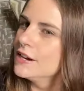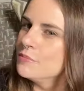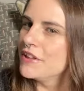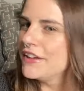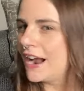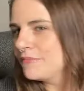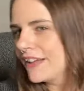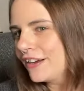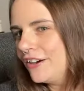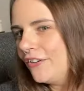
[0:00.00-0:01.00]
But then I'm
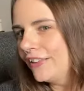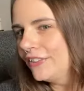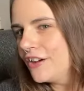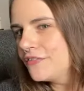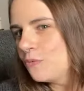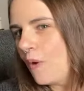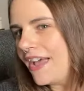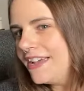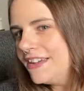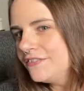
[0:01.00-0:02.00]
like, oh, I love the
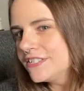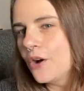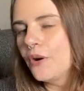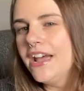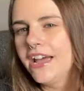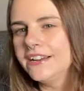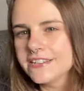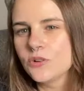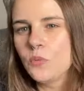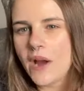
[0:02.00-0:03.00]
waves though. And it
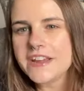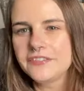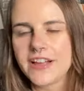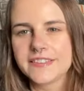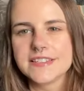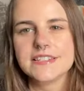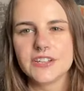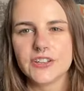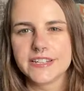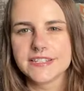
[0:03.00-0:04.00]
doesn't wave like this
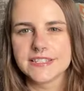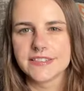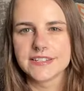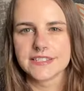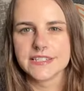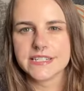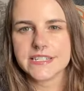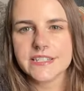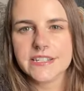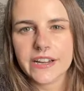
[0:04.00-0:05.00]
until it gets to this
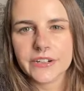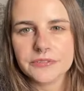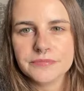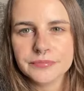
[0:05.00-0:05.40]
length, you know.